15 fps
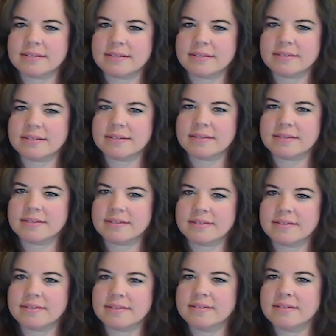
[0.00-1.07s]

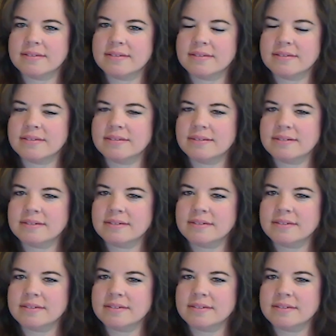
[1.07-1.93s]
(silence)